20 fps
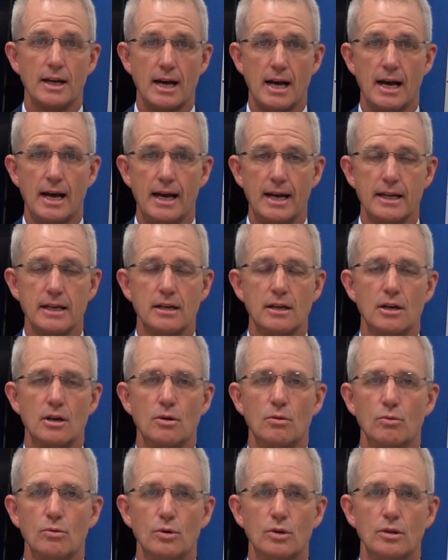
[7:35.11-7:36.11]
I
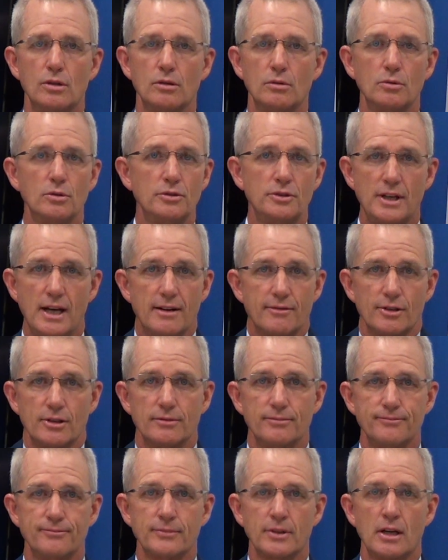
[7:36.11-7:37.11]
will never